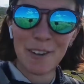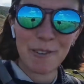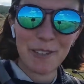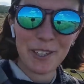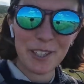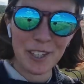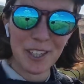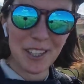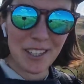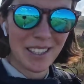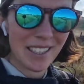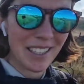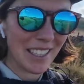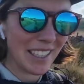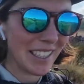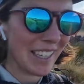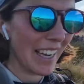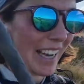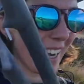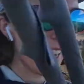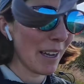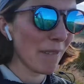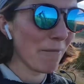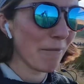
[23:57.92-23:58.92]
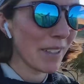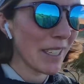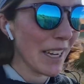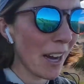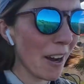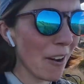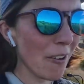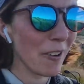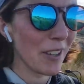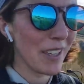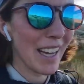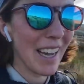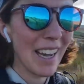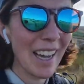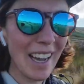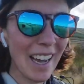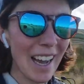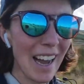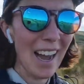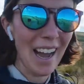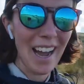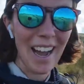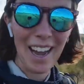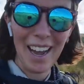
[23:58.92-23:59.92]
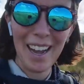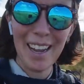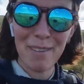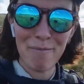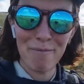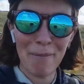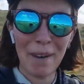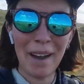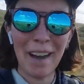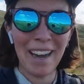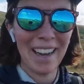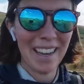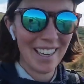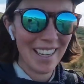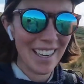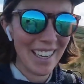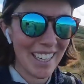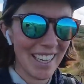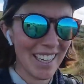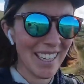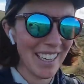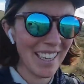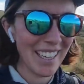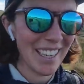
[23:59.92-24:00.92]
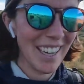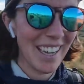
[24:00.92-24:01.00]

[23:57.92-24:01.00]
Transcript: We just came down Pike,